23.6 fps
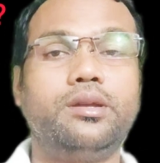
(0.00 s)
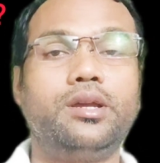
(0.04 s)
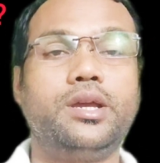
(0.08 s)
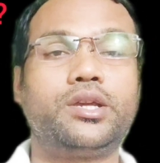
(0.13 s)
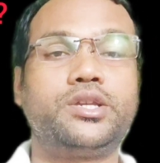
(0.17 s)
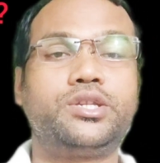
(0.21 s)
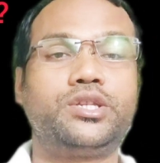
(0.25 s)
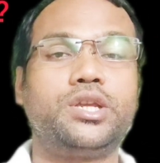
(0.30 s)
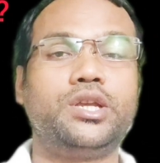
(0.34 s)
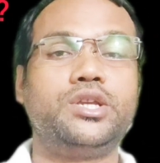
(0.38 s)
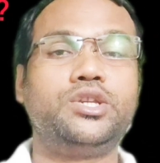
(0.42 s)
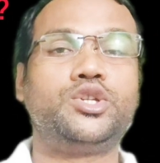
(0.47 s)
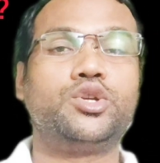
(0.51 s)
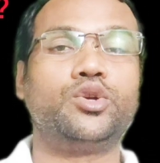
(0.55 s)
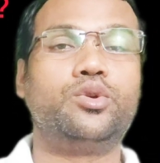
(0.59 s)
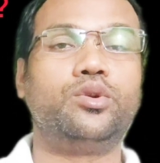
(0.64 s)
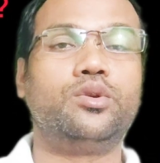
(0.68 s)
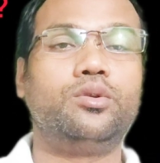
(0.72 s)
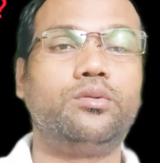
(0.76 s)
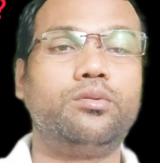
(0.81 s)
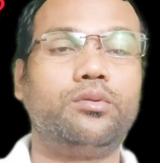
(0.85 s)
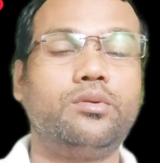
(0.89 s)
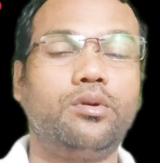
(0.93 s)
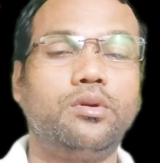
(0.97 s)

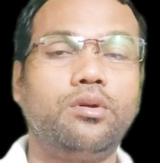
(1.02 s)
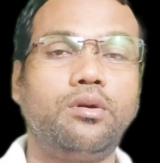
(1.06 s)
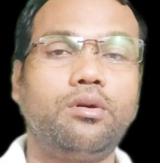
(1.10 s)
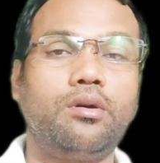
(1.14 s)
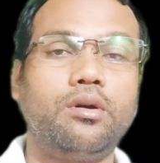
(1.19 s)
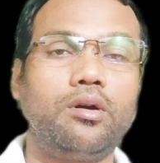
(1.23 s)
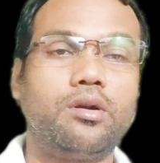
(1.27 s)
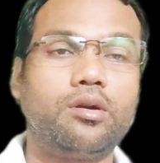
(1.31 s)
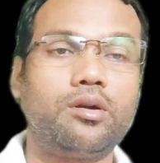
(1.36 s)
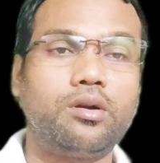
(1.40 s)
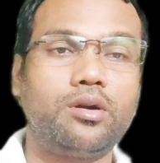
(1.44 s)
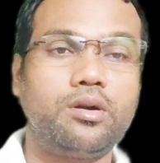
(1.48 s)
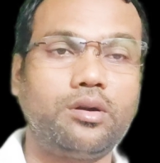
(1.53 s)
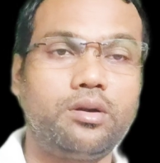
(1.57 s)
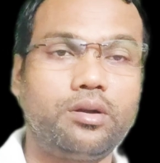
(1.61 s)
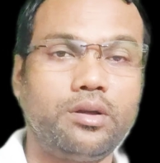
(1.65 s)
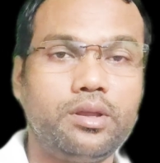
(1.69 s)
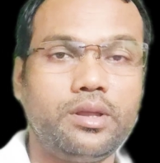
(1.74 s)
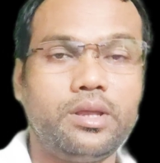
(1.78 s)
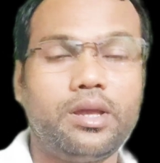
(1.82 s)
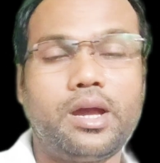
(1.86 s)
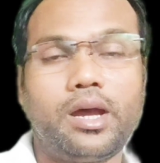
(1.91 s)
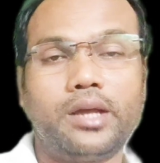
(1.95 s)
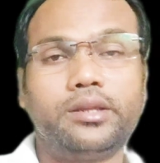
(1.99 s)
extension or
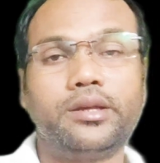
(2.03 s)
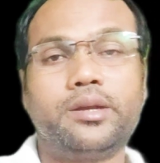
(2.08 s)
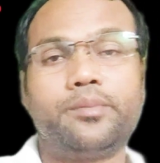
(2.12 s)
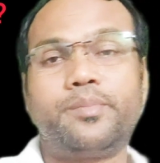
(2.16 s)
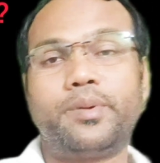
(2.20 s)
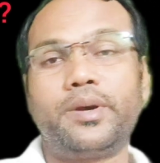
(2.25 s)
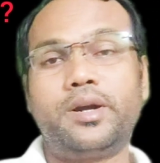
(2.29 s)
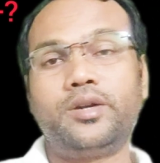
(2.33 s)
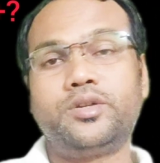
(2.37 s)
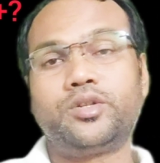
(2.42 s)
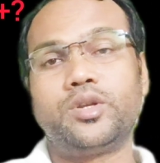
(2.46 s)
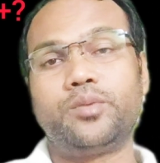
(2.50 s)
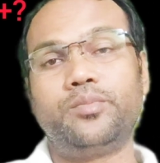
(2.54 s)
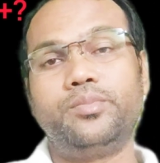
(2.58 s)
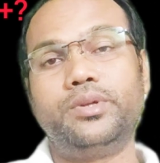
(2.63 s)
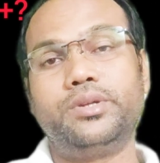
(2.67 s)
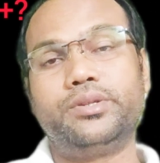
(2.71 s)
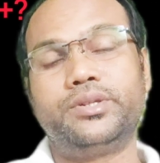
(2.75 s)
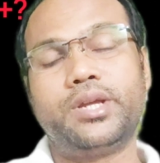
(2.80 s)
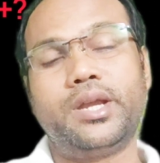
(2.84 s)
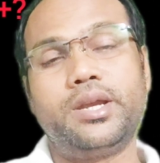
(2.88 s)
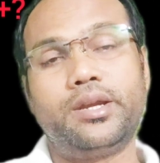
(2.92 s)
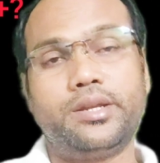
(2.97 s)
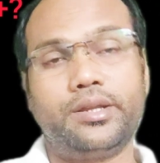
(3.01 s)
other parts of
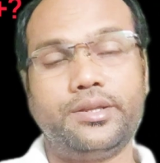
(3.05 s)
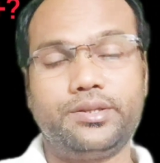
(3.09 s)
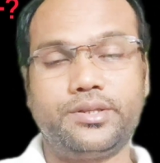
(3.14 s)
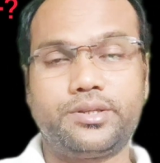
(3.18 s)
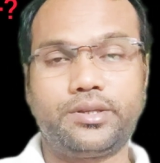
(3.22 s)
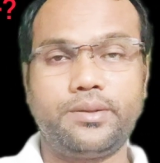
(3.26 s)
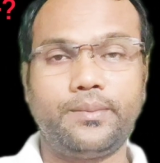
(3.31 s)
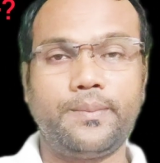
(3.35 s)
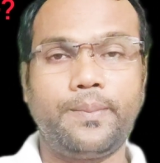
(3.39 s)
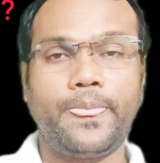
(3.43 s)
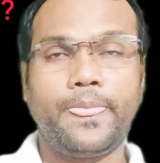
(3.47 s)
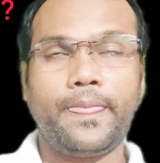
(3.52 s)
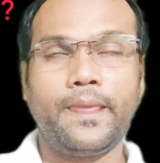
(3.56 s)
the sentence.